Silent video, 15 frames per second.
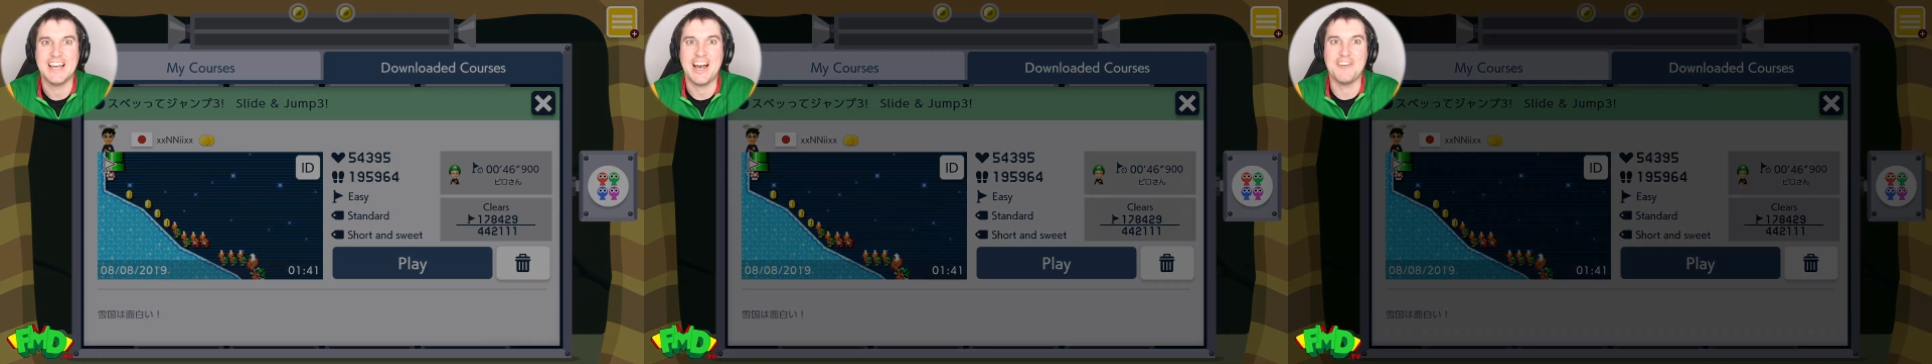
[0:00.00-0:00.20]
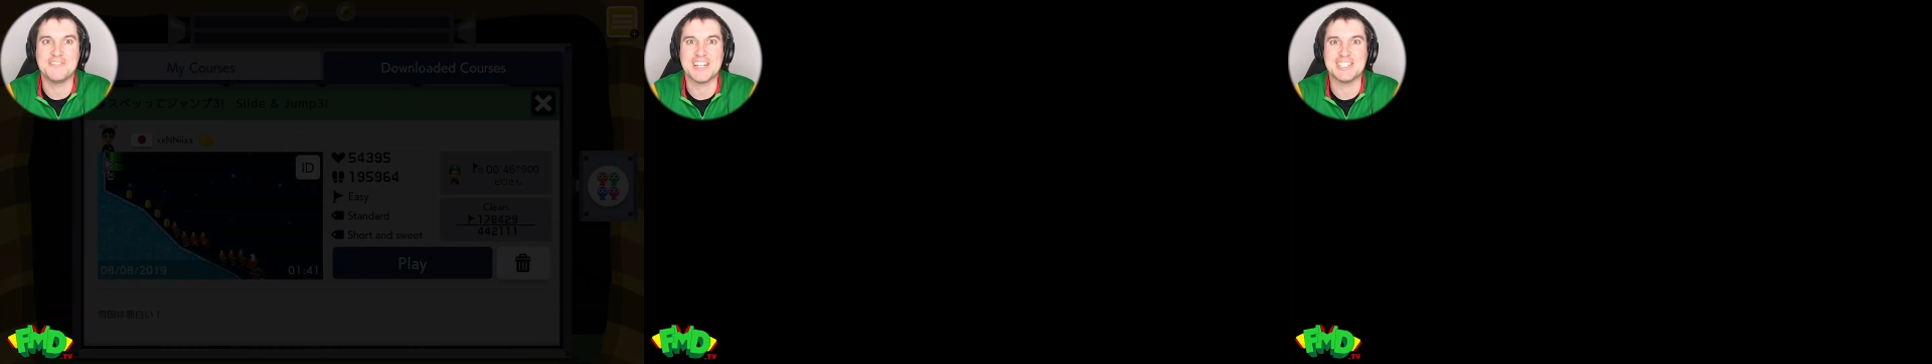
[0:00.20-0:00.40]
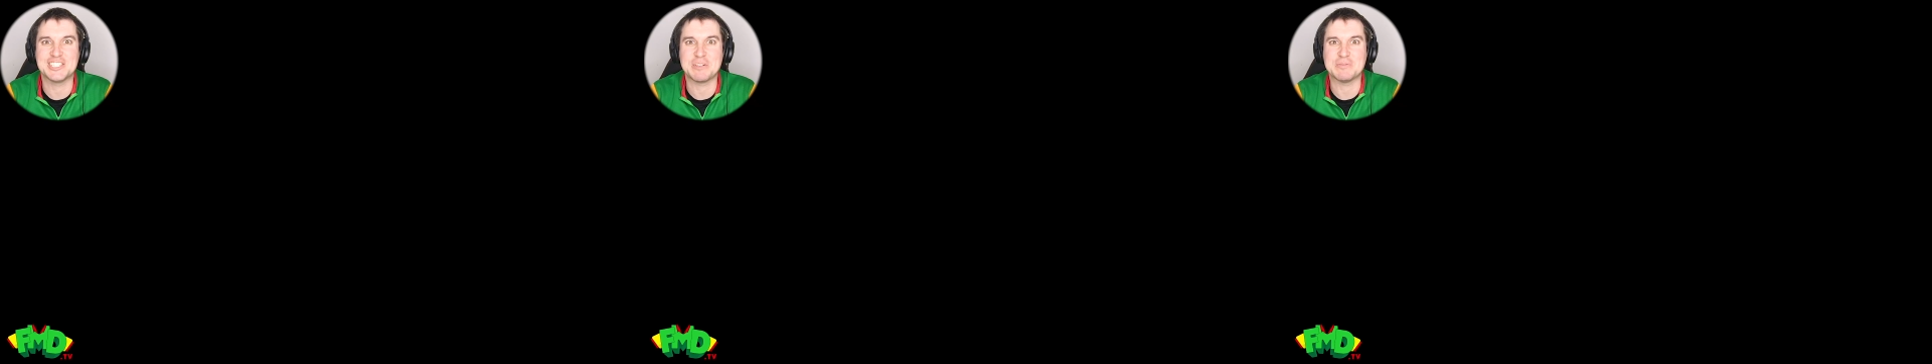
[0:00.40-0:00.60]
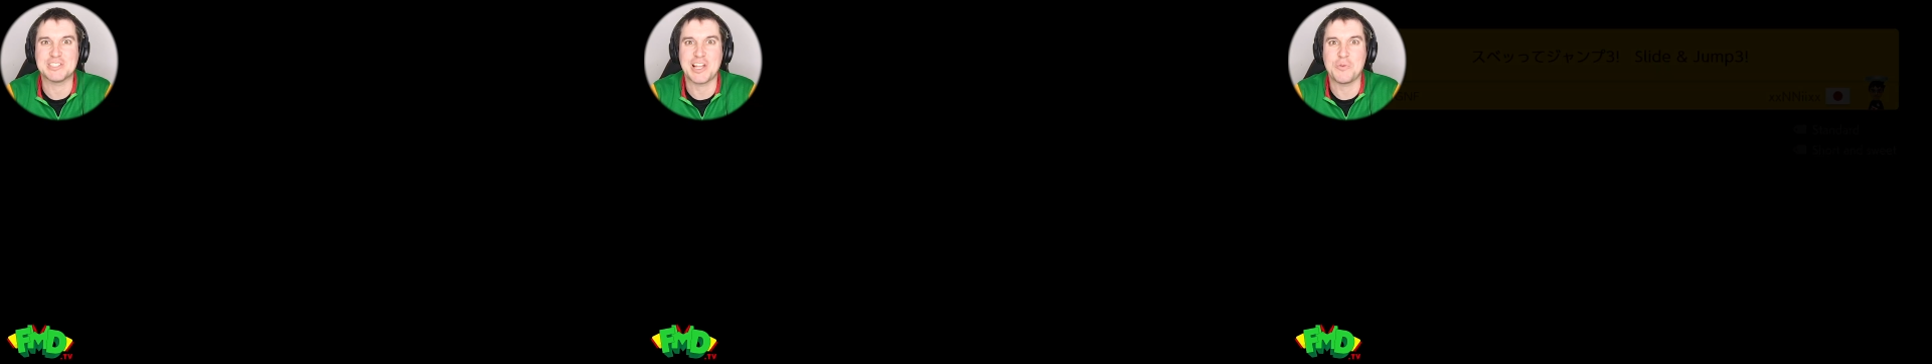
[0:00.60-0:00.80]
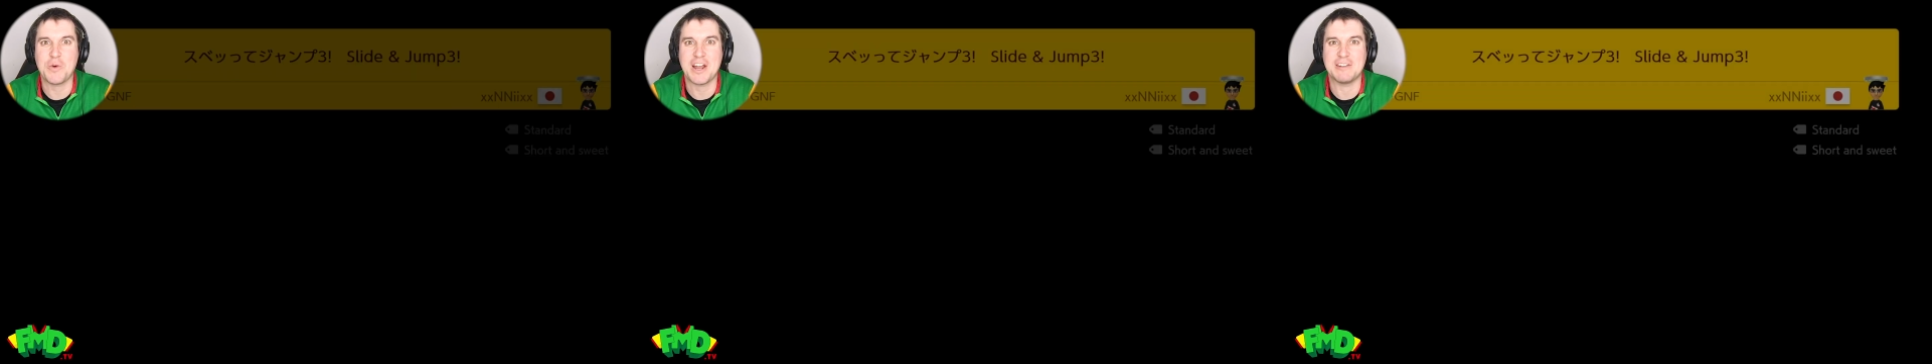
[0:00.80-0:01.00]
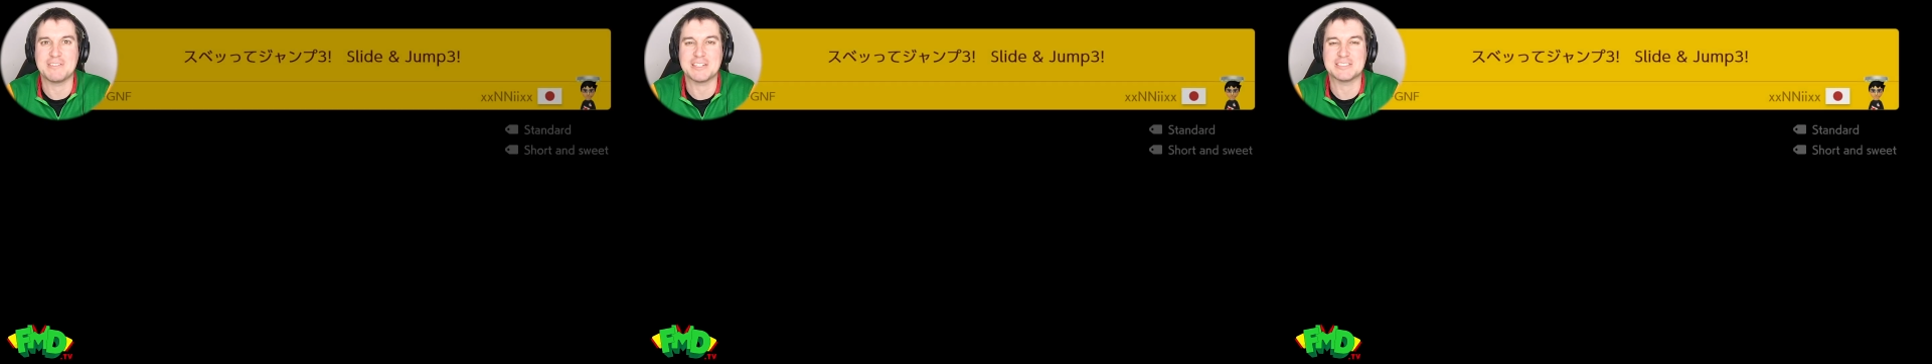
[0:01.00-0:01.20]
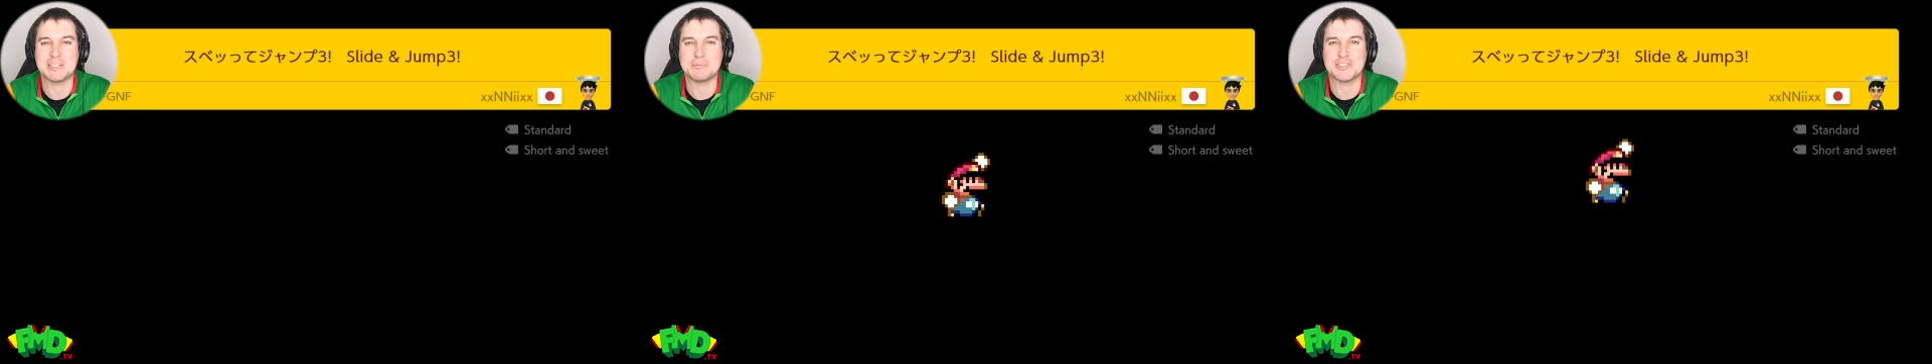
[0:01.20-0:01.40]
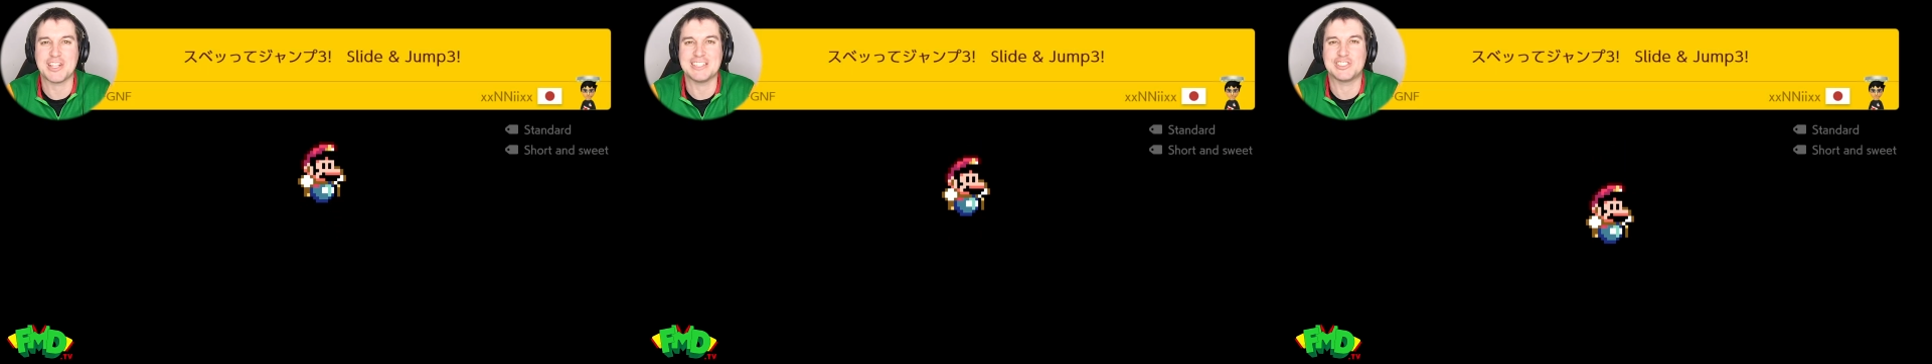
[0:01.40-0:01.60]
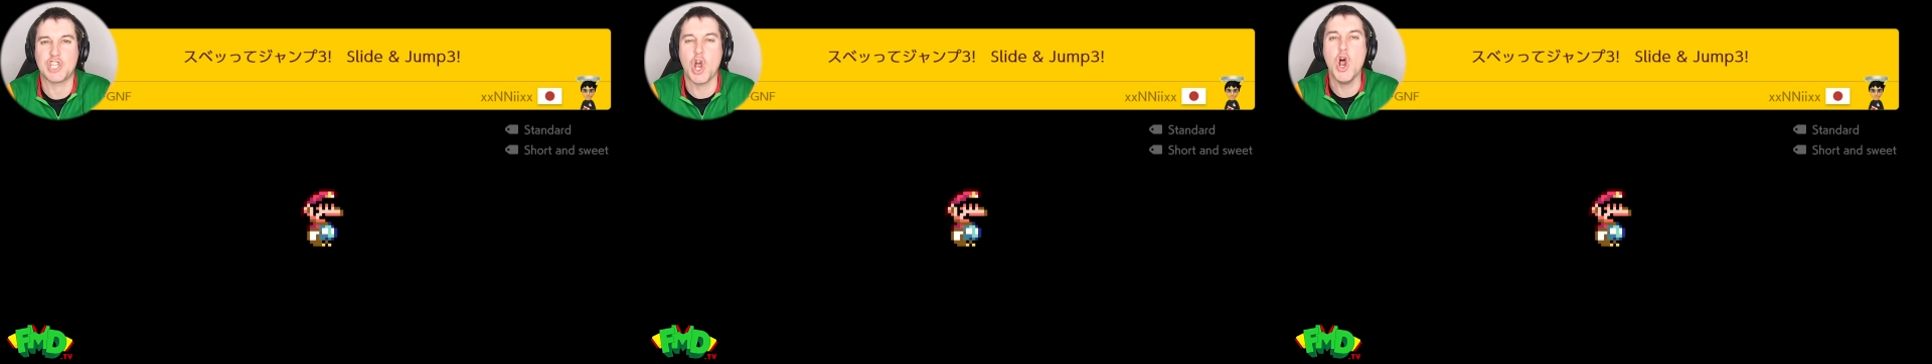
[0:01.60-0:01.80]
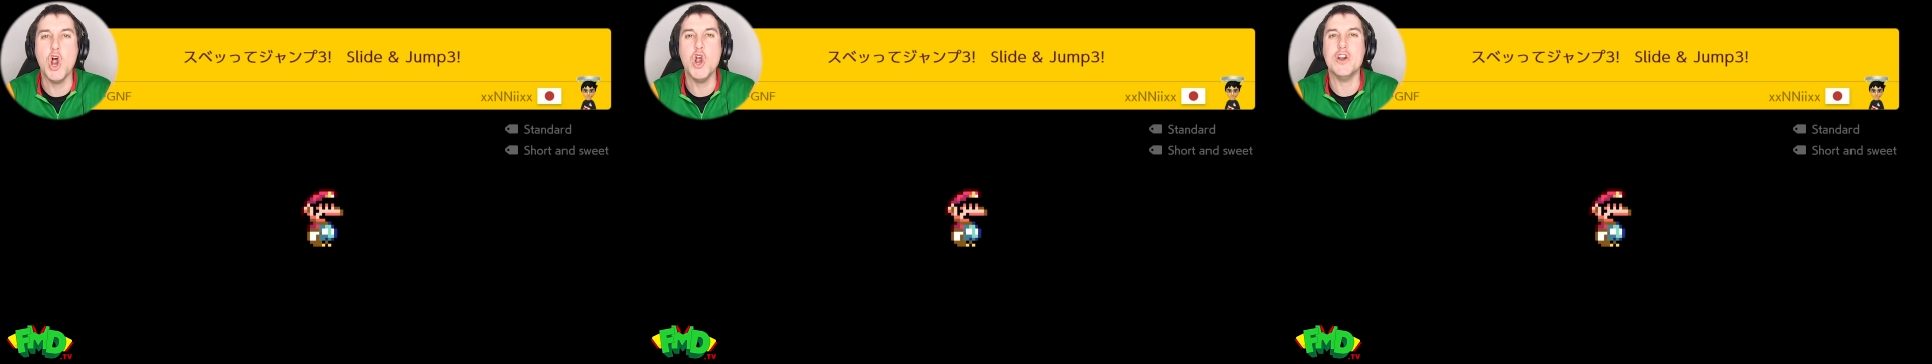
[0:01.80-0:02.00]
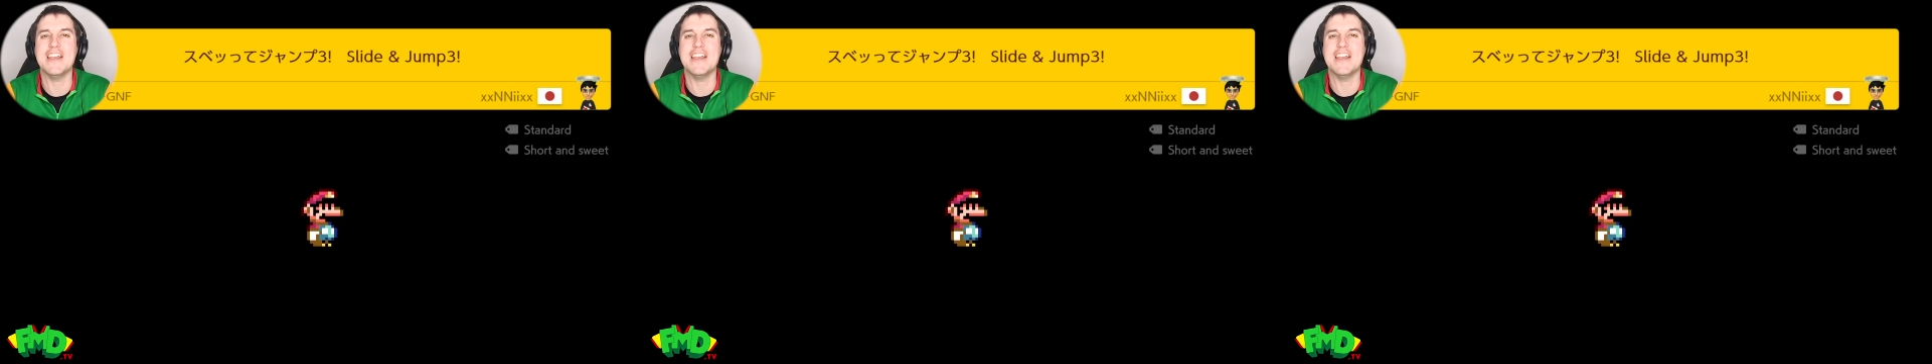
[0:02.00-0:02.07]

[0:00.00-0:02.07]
I've done Jump and Slide 1, I've done Jump and Slide 2,